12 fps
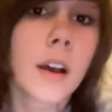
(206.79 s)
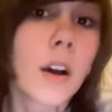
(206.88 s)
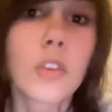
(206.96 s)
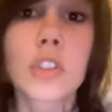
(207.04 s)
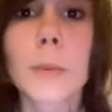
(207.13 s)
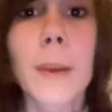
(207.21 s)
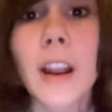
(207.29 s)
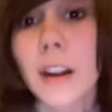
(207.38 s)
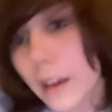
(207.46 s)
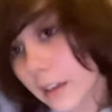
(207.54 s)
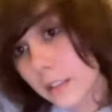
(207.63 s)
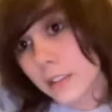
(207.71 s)
Ultra
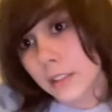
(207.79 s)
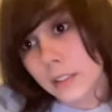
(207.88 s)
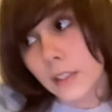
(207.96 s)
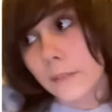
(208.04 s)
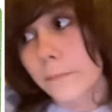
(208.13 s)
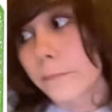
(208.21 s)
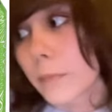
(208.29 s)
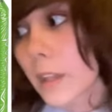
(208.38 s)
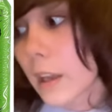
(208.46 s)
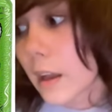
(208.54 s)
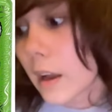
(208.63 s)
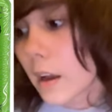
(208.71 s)
Paradise.
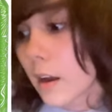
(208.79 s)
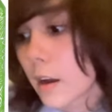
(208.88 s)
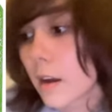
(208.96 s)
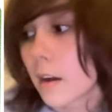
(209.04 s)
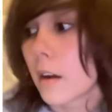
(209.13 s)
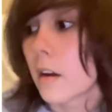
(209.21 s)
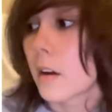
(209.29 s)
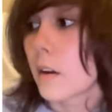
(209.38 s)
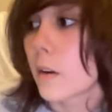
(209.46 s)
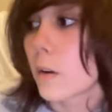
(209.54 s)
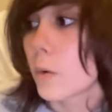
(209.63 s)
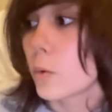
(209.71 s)
It
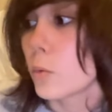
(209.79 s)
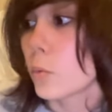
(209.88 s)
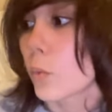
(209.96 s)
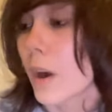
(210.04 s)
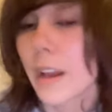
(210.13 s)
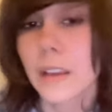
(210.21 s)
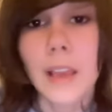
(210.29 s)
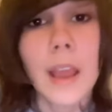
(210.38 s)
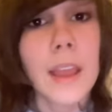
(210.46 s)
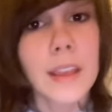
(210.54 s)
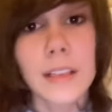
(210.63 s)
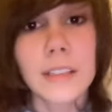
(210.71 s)

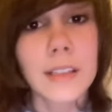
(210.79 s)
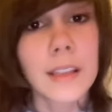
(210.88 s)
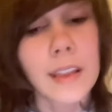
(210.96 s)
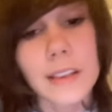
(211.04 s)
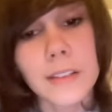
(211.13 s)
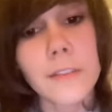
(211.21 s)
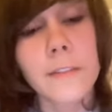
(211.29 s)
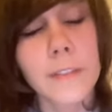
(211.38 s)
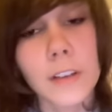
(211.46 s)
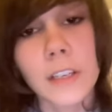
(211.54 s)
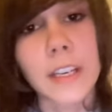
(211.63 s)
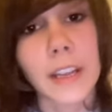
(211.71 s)
has a
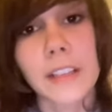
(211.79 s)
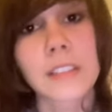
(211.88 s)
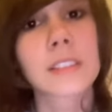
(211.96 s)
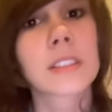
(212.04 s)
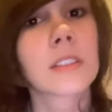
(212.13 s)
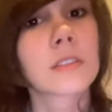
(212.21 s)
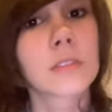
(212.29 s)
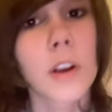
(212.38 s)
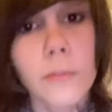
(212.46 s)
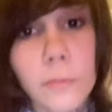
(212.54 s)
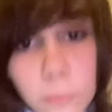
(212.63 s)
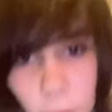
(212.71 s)
very nice,
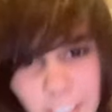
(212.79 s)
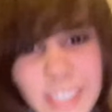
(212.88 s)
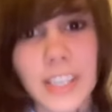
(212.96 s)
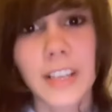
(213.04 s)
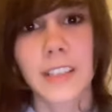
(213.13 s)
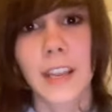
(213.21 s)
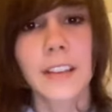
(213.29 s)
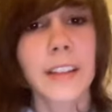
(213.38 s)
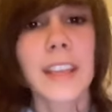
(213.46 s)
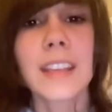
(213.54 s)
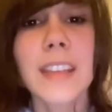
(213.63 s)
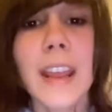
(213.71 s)
refreshing taste.
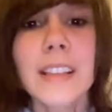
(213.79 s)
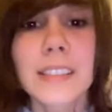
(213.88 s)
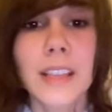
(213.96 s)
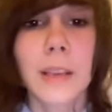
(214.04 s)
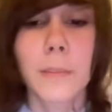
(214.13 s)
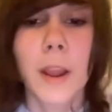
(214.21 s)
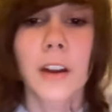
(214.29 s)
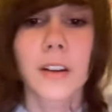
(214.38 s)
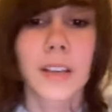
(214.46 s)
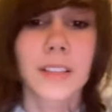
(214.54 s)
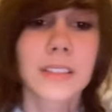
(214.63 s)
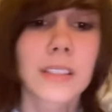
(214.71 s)
Like, it tastes like
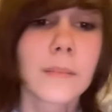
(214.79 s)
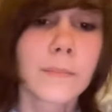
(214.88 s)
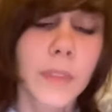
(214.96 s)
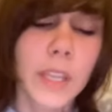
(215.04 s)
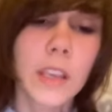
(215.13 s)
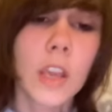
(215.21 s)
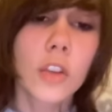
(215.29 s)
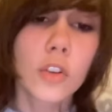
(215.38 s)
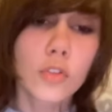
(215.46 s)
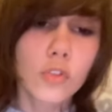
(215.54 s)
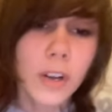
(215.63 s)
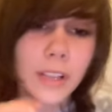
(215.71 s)
paradise. Like,
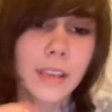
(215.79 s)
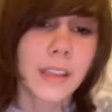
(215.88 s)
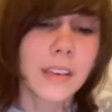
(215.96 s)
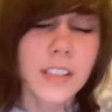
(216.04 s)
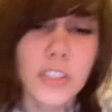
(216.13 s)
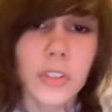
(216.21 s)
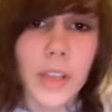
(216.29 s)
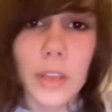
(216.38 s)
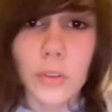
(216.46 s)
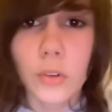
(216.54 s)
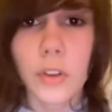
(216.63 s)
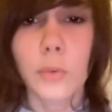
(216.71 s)
you drink it. Initially,
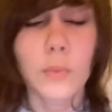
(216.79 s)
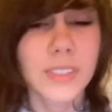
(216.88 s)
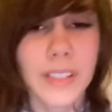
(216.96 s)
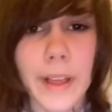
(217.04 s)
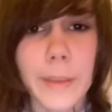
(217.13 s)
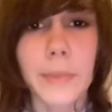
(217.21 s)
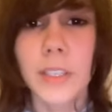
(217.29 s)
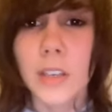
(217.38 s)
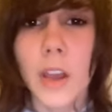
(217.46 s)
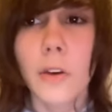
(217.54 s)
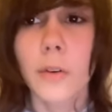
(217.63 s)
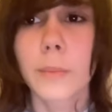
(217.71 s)
I thought that it was lime, but
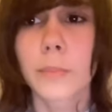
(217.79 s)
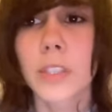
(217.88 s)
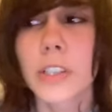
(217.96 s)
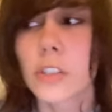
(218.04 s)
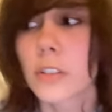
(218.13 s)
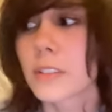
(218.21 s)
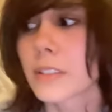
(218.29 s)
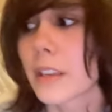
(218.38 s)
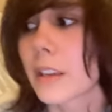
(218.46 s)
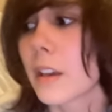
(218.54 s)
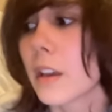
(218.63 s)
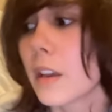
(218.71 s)
no, I'm pretty sure it's
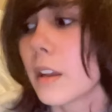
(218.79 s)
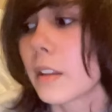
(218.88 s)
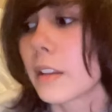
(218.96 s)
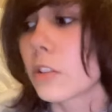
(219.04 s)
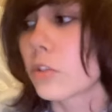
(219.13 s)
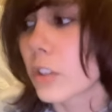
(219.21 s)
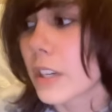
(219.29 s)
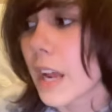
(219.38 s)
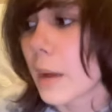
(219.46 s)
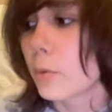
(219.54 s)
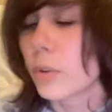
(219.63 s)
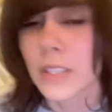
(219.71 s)
like green
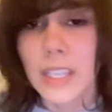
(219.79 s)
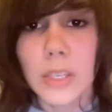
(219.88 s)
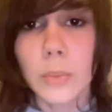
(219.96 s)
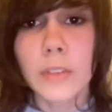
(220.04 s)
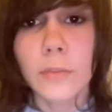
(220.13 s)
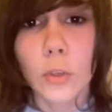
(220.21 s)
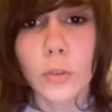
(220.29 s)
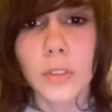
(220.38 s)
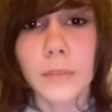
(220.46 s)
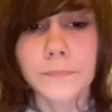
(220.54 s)
apple and kiwi fruit.